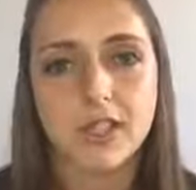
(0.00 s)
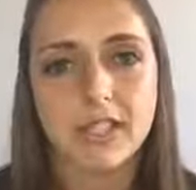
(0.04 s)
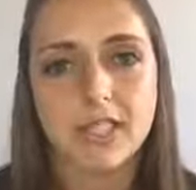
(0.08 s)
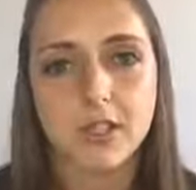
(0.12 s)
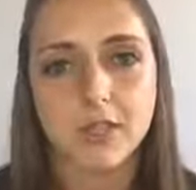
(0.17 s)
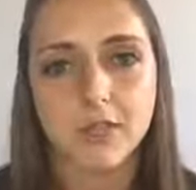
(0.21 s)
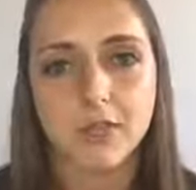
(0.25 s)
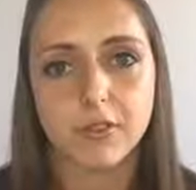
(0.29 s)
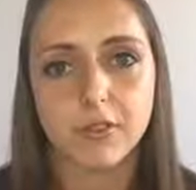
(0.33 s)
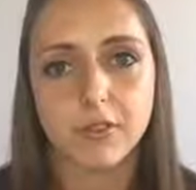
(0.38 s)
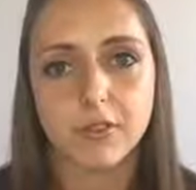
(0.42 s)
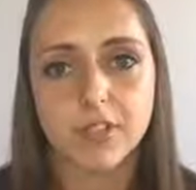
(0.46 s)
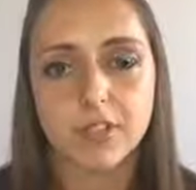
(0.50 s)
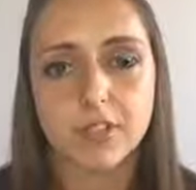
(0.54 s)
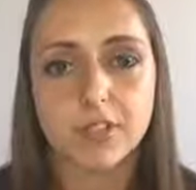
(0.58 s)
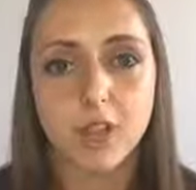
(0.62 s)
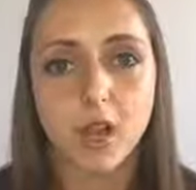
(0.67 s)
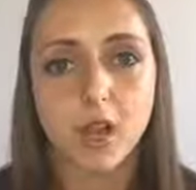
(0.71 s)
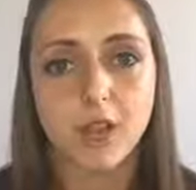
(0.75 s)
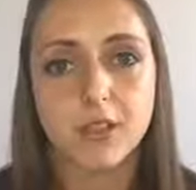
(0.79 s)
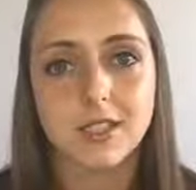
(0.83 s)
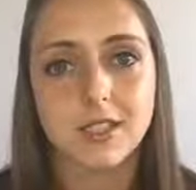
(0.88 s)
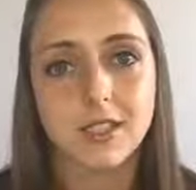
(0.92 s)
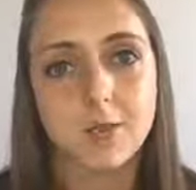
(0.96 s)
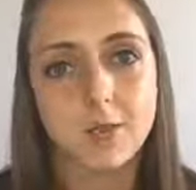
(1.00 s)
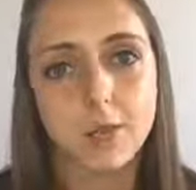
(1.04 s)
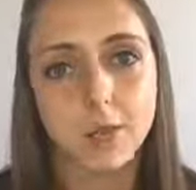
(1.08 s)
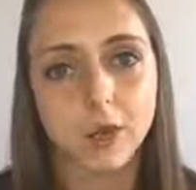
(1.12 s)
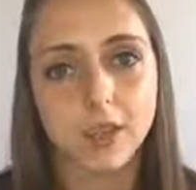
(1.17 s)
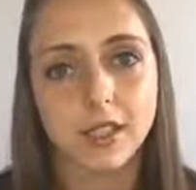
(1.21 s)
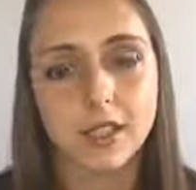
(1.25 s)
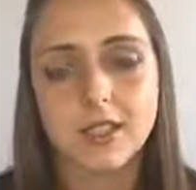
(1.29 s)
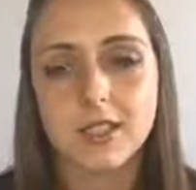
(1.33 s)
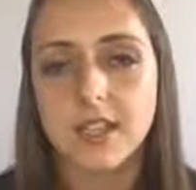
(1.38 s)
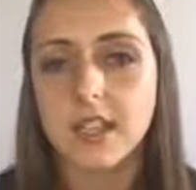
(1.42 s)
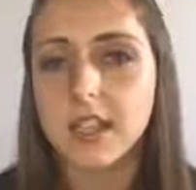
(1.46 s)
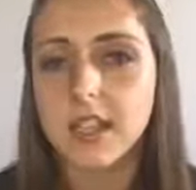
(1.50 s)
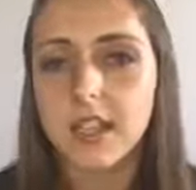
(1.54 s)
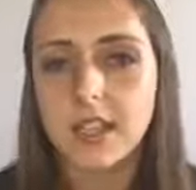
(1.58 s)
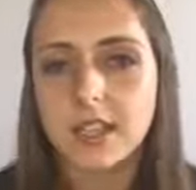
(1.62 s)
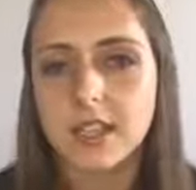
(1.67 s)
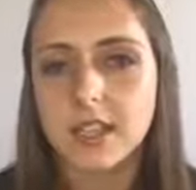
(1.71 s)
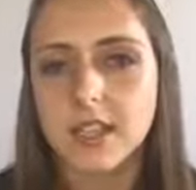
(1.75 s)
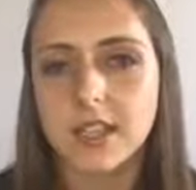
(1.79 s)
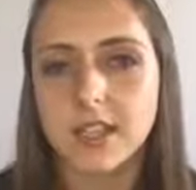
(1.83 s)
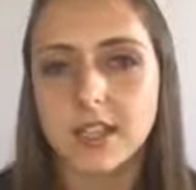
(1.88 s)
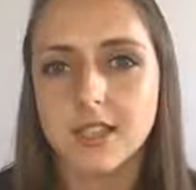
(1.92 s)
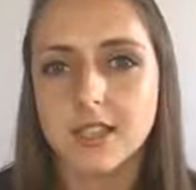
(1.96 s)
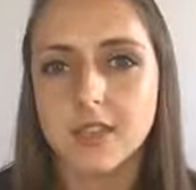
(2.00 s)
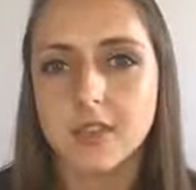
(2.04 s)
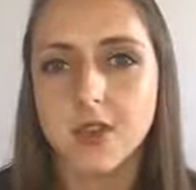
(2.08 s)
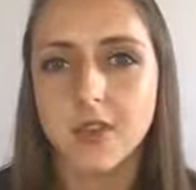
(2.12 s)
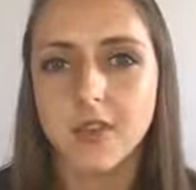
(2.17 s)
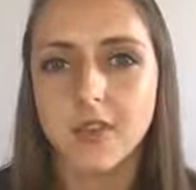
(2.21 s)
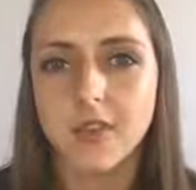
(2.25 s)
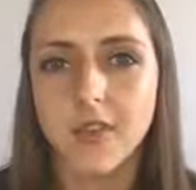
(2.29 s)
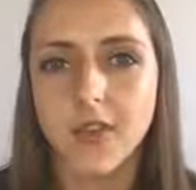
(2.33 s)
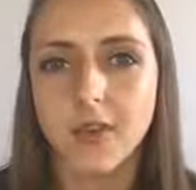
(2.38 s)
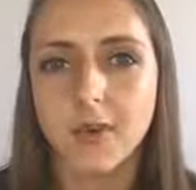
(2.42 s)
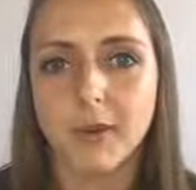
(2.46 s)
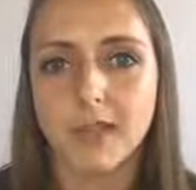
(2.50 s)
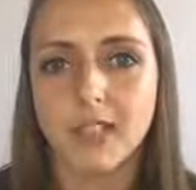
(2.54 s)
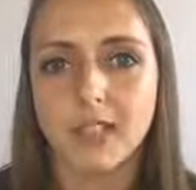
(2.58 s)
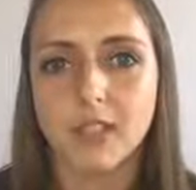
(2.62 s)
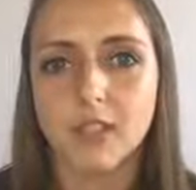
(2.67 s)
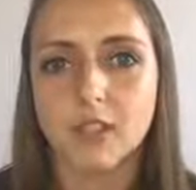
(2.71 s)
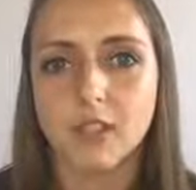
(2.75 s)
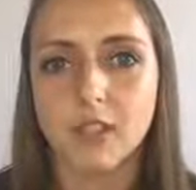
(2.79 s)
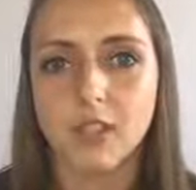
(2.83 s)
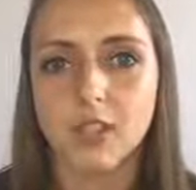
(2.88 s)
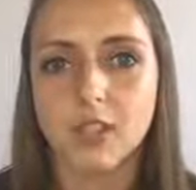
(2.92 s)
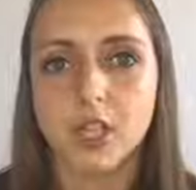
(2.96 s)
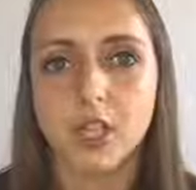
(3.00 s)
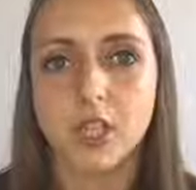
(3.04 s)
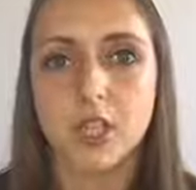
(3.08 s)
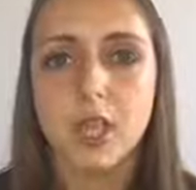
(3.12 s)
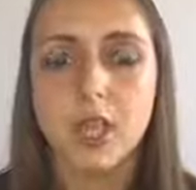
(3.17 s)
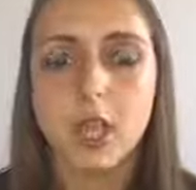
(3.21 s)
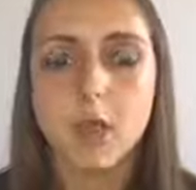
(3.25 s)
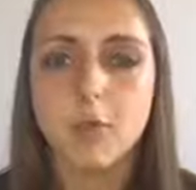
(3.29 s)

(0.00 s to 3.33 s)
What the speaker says: different starting points, then that's not a fair way to judge it.